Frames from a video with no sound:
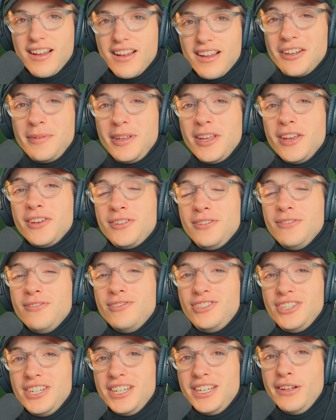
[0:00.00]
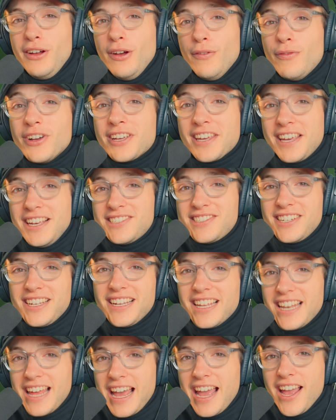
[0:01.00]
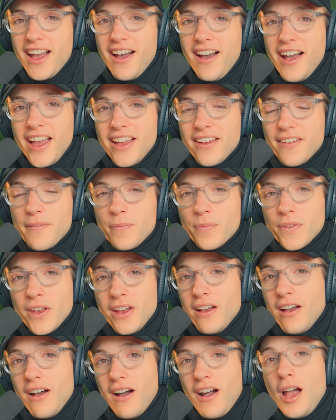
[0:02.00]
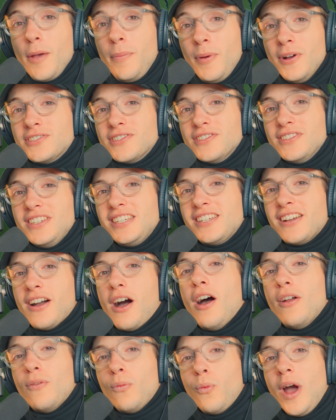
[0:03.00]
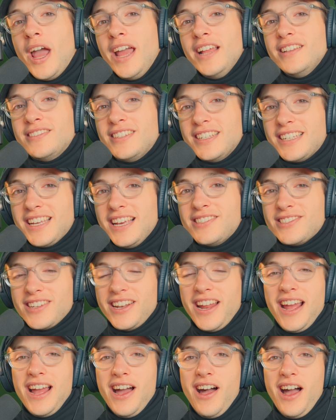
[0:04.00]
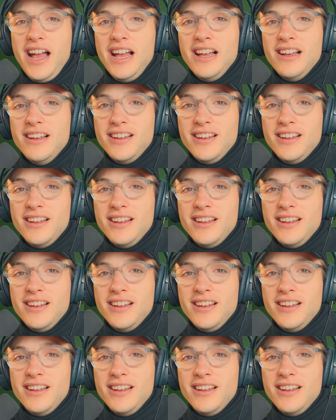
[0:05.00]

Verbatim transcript: is going to be a huge year for kissing and A I. I personally can't wait to kiss an A I.